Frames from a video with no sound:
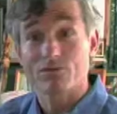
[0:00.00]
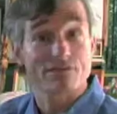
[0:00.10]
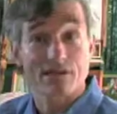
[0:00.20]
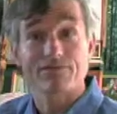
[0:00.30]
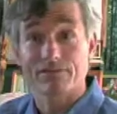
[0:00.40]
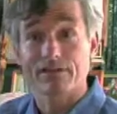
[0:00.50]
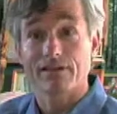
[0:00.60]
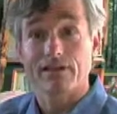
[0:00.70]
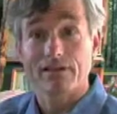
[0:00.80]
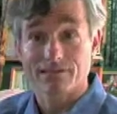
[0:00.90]
suffering
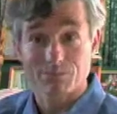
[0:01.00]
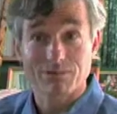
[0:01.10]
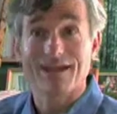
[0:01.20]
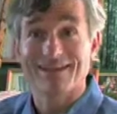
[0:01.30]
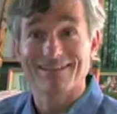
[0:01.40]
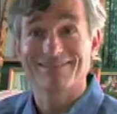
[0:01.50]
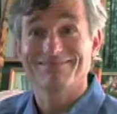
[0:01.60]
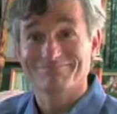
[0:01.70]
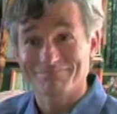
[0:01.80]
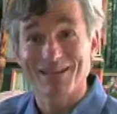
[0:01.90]
as a planet
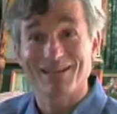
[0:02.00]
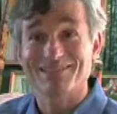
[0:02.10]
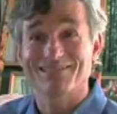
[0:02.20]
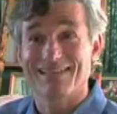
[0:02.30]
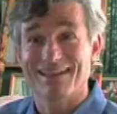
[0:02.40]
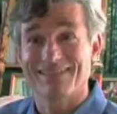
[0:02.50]
because of that.